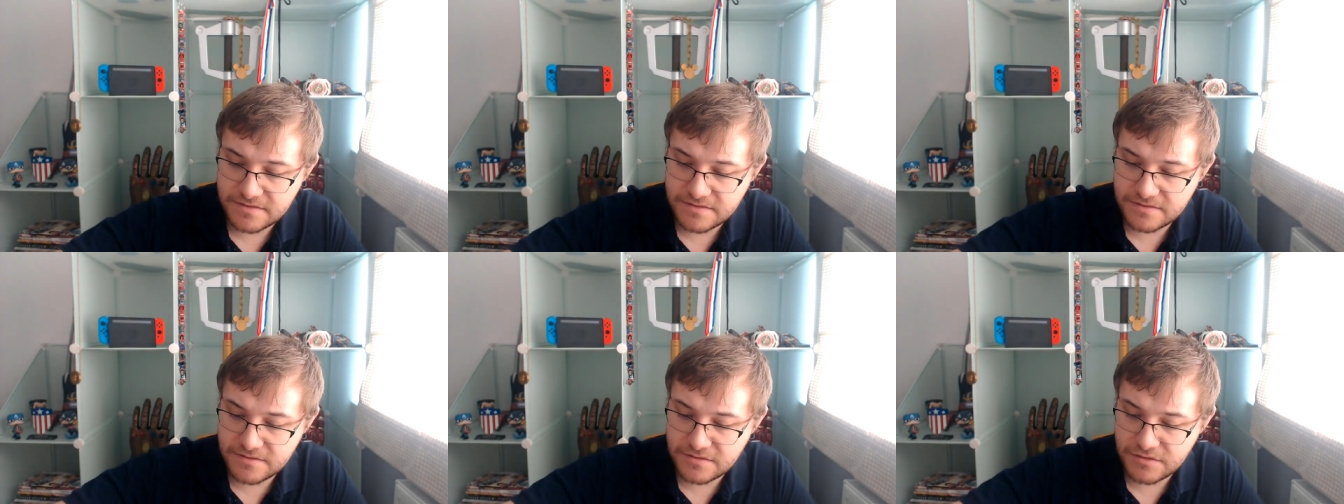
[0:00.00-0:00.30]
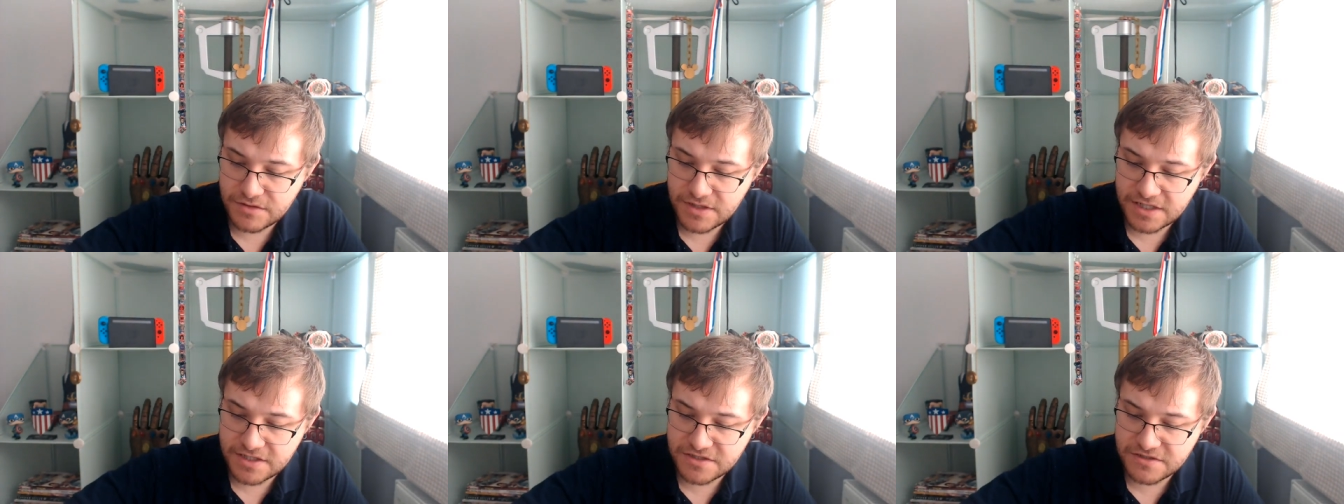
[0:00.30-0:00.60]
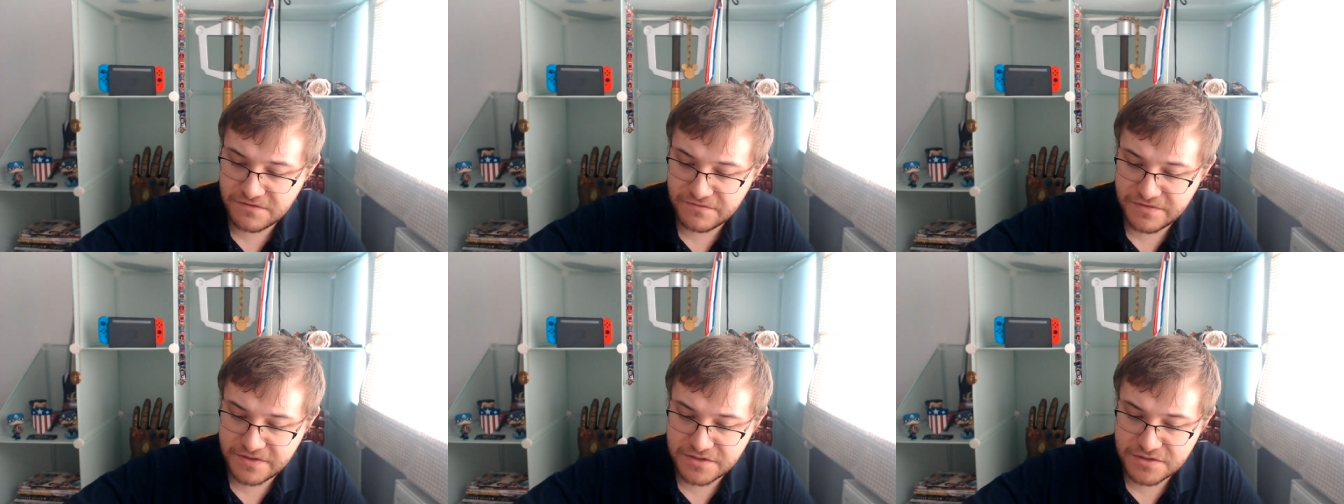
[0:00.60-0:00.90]
look like
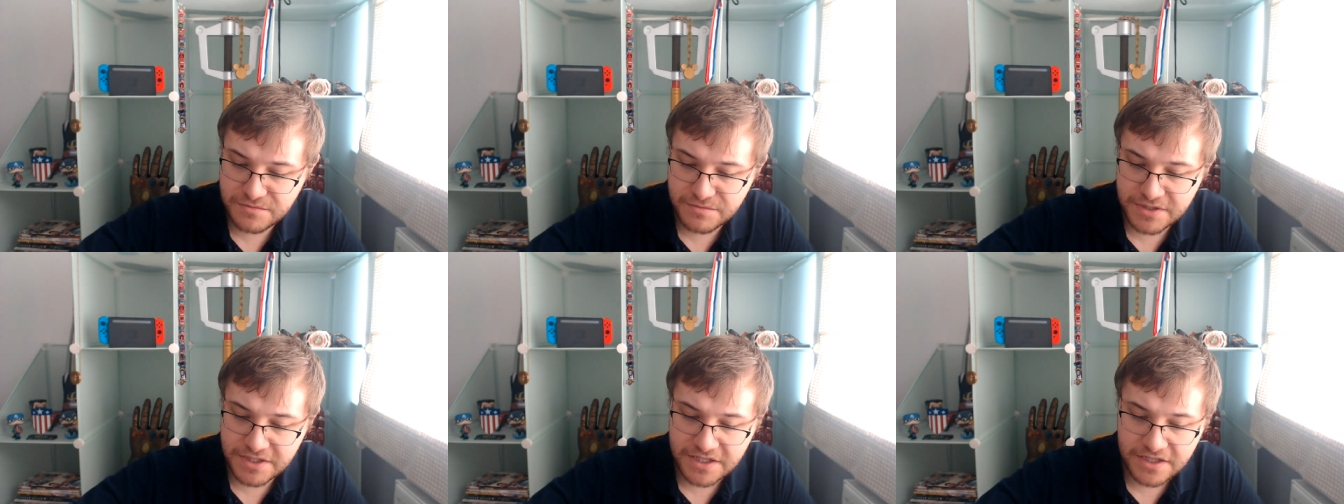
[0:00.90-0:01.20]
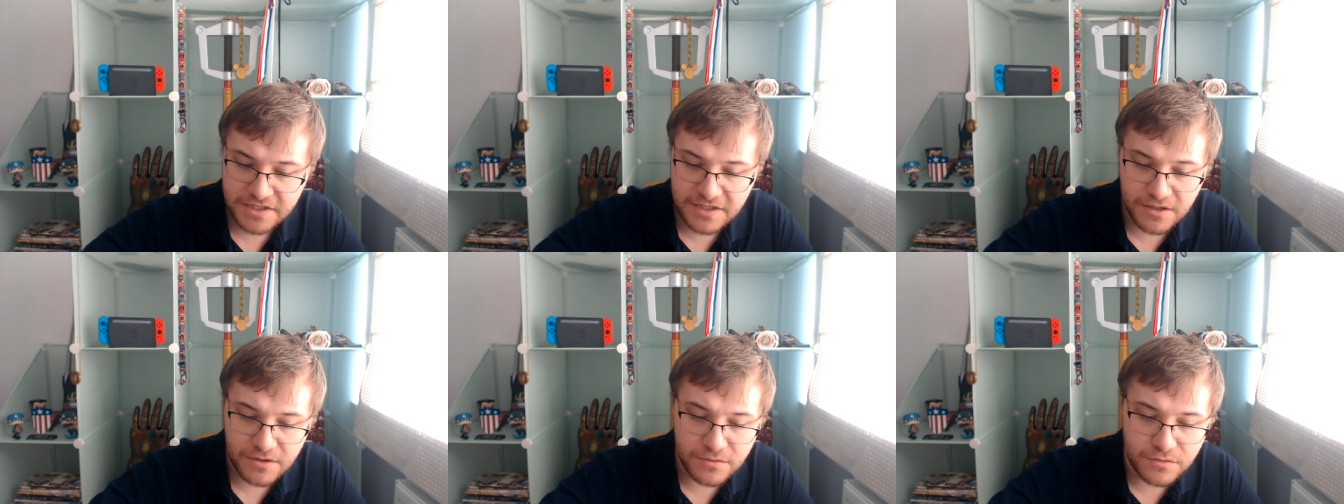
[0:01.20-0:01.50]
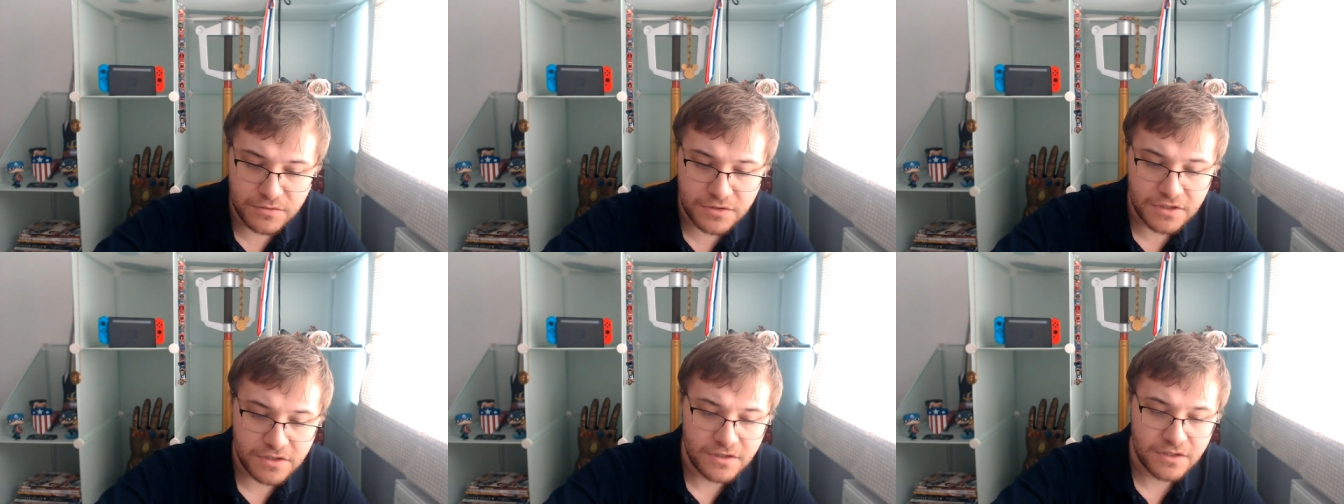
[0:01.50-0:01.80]
something somebody can
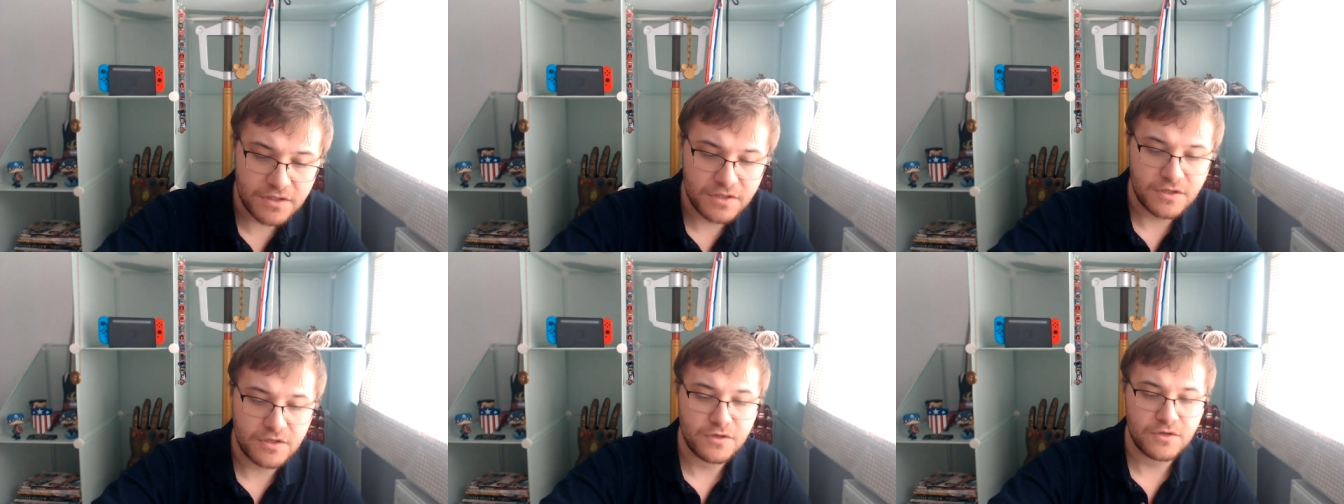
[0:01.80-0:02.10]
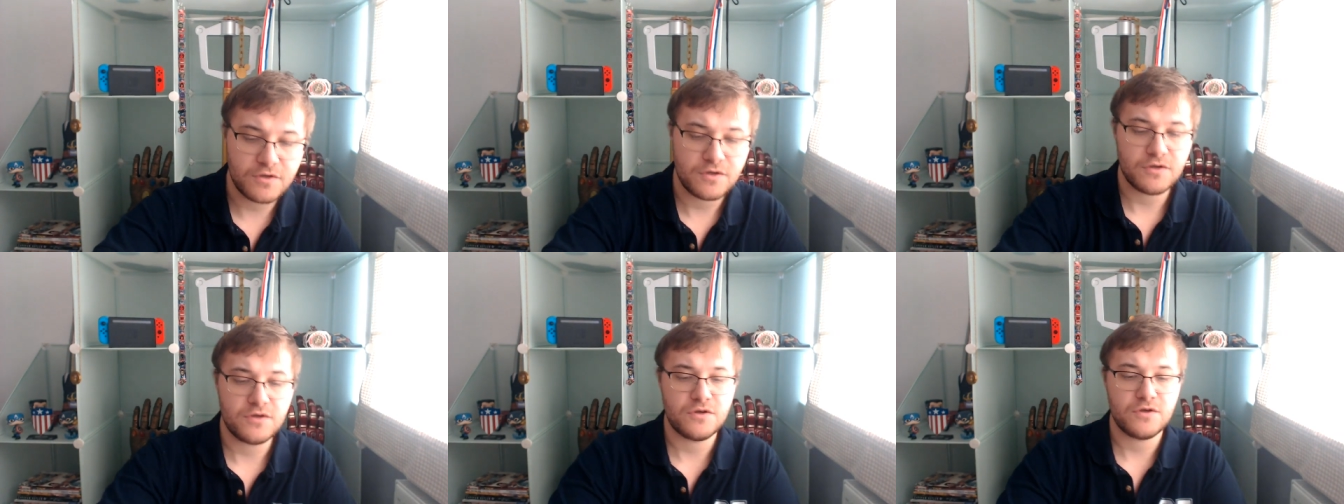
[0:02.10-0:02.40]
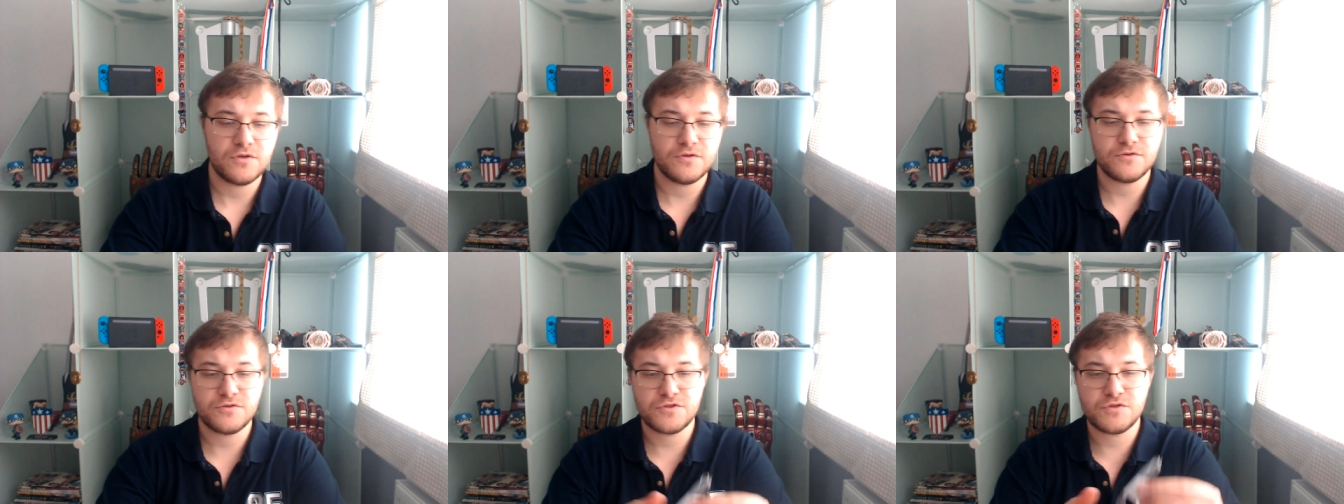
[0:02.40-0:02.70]
hold
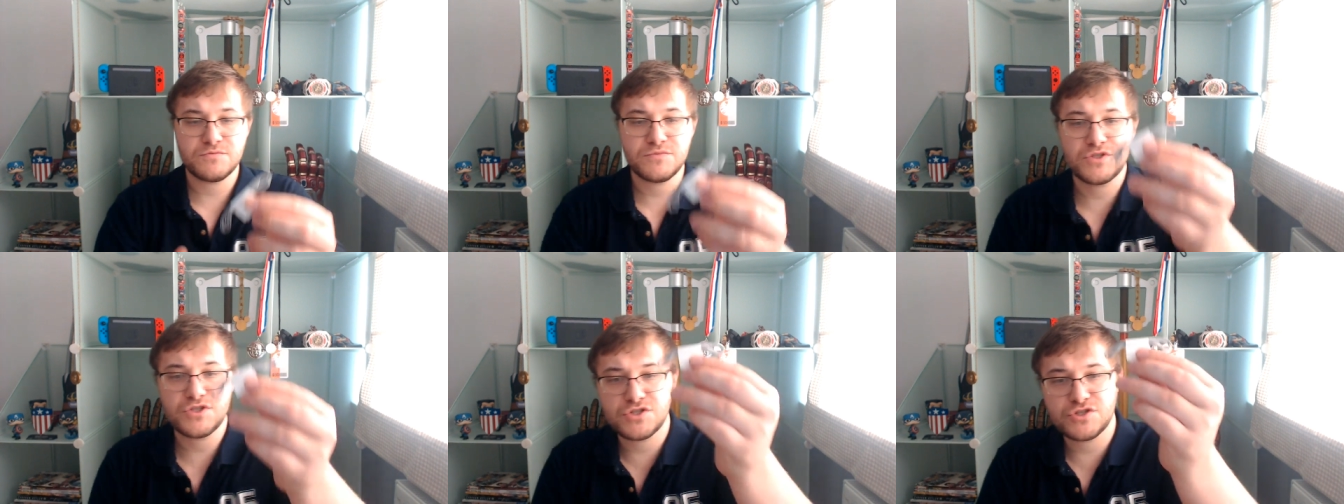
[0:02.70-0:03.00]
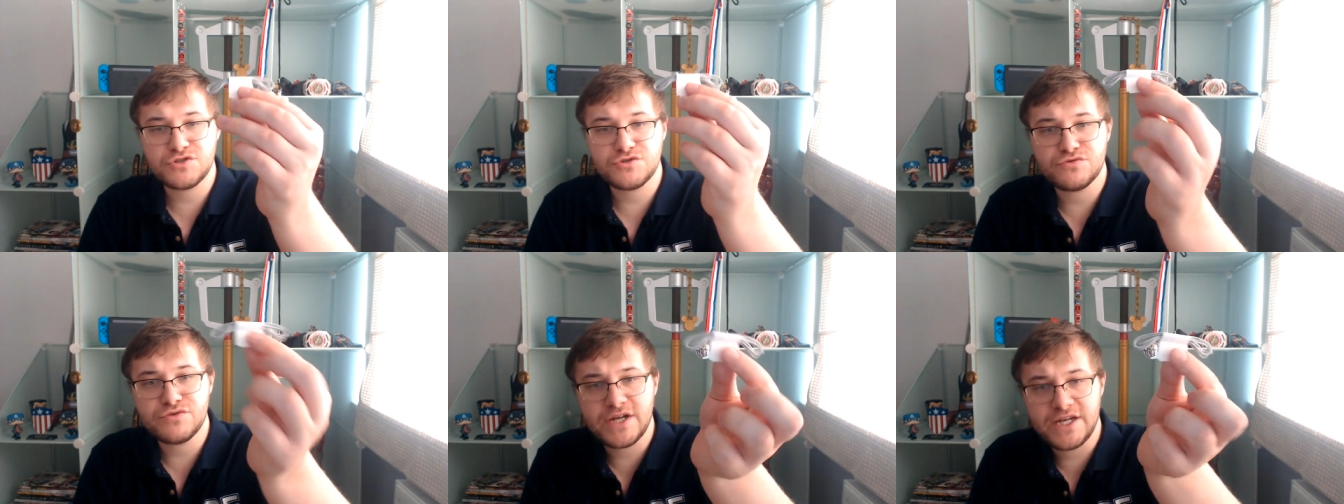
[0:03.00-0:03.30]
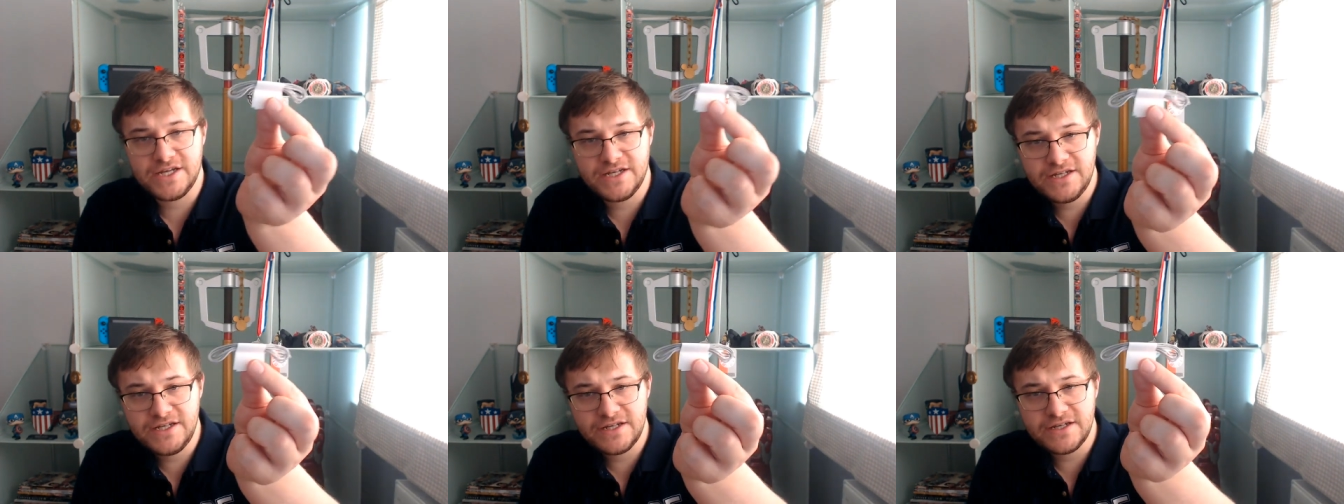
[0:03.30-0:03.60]
some
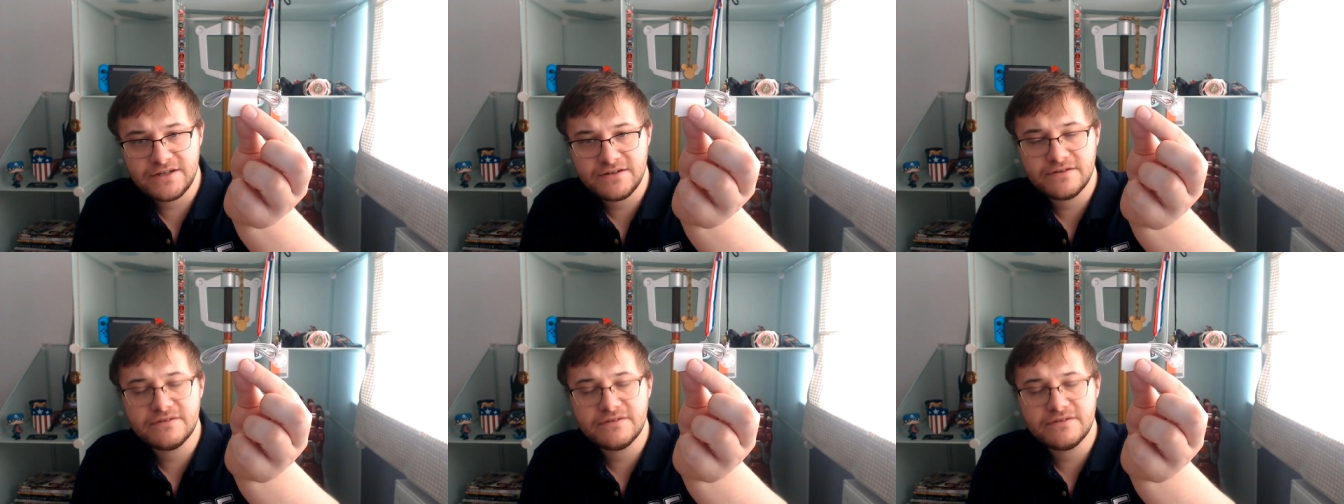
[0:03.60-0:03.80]
string,